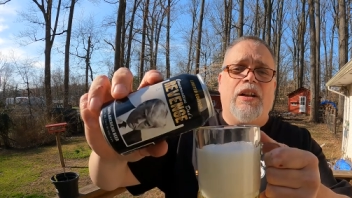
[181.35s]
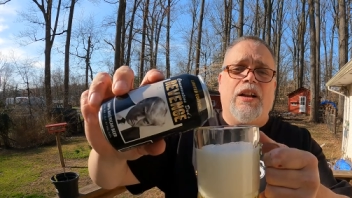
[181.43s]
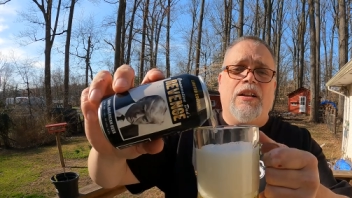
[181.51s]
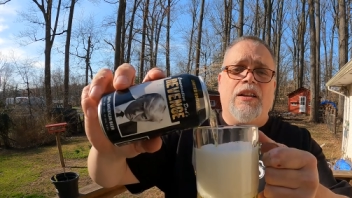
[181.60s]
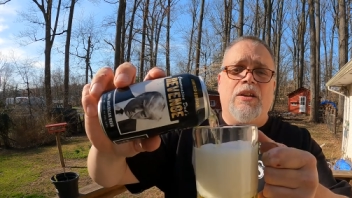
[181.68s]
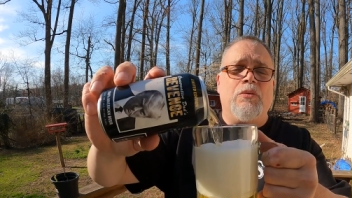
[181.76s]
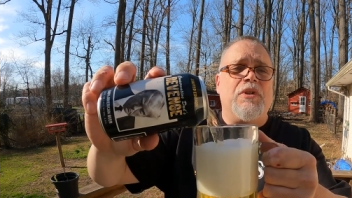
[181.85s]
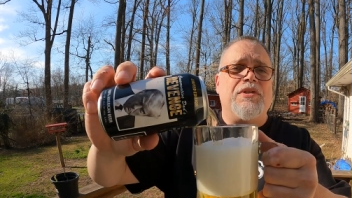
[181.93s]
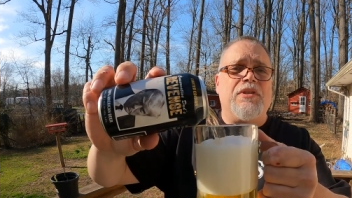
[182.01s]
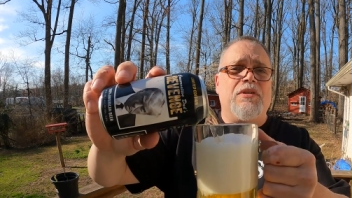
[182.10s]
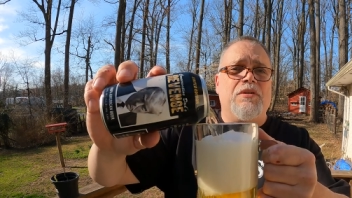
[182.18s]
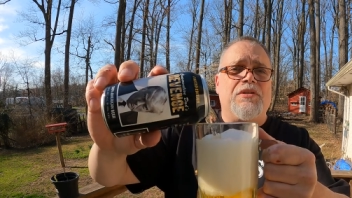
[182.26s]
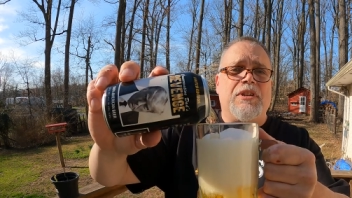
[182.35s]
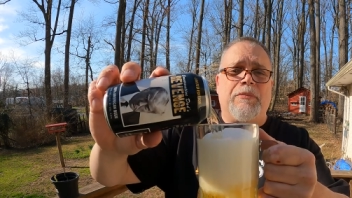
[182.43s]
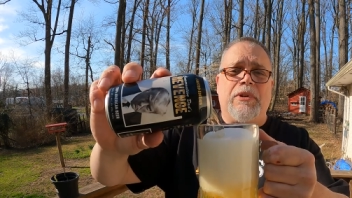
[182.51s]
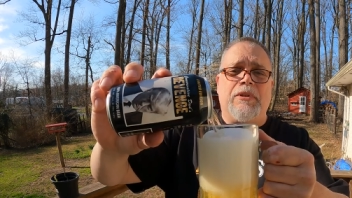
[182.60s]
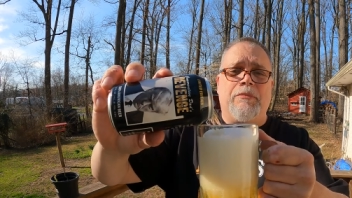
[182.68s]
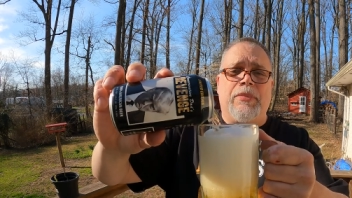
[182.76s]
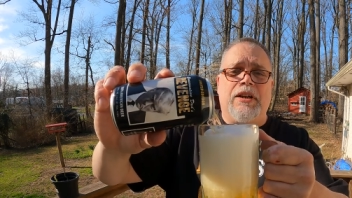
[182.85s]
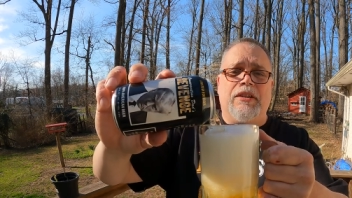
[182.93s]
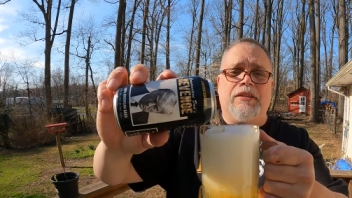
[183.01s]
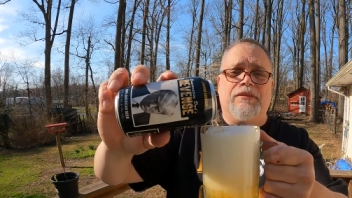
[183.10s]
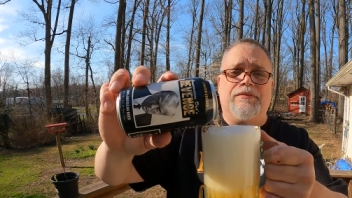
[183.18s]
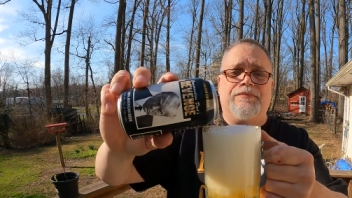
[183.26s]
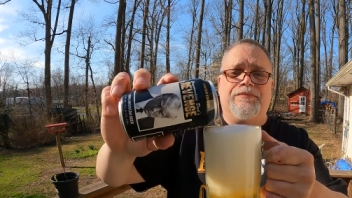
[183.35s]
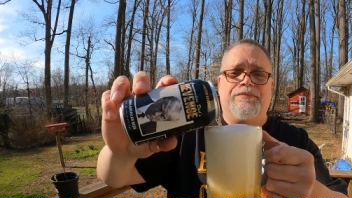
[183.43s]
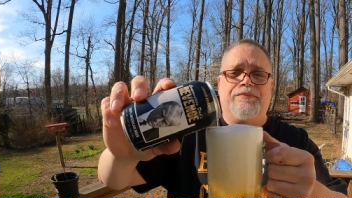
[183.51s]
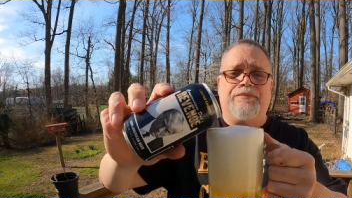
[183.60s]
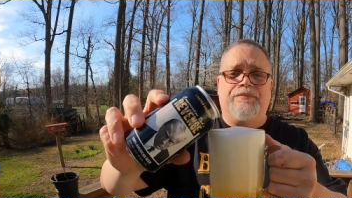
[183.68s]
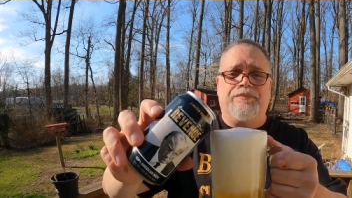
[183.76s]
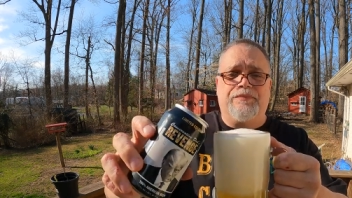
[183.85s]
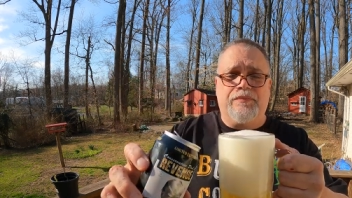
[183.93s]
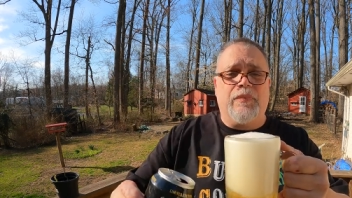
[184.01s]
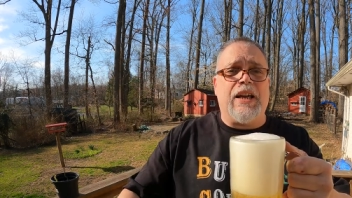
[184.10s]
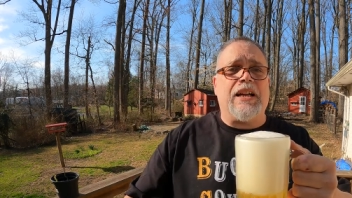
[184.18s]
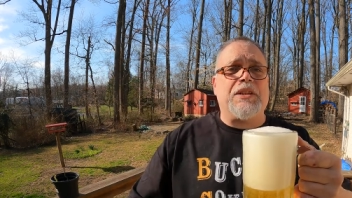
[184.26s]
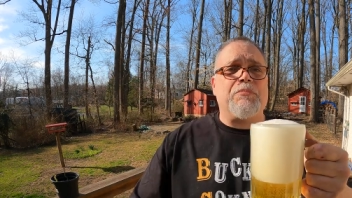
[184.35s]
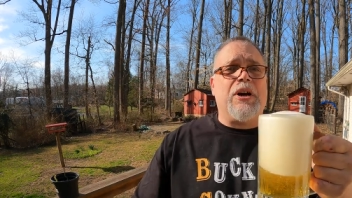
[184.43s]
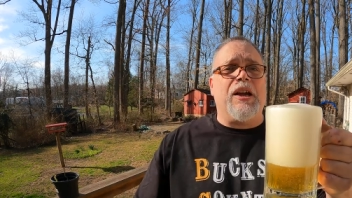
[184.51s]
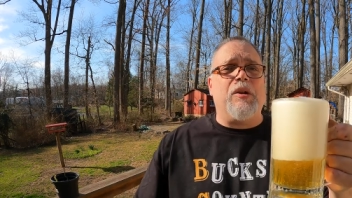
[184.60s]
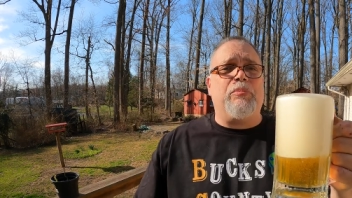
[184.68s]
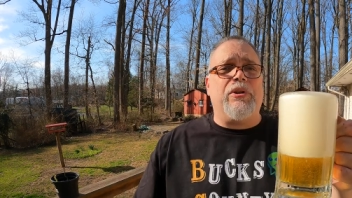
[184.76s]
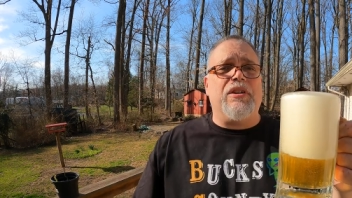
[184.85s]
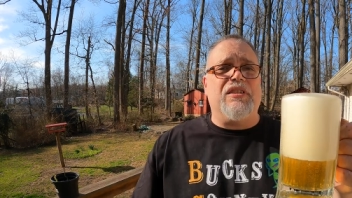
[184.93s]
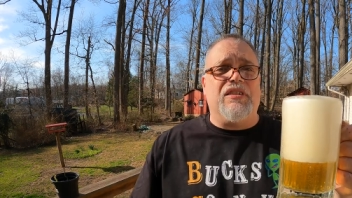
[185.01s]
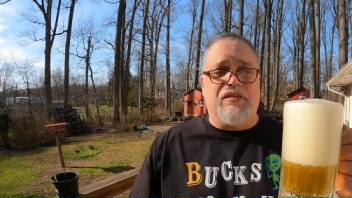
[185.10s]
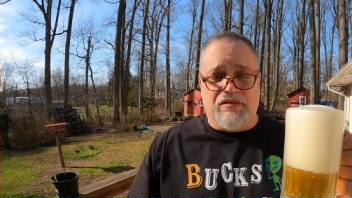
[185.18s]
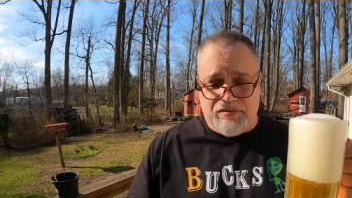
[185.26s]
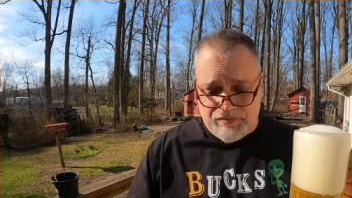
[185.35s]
And he wants to do something about it. That's my opinion.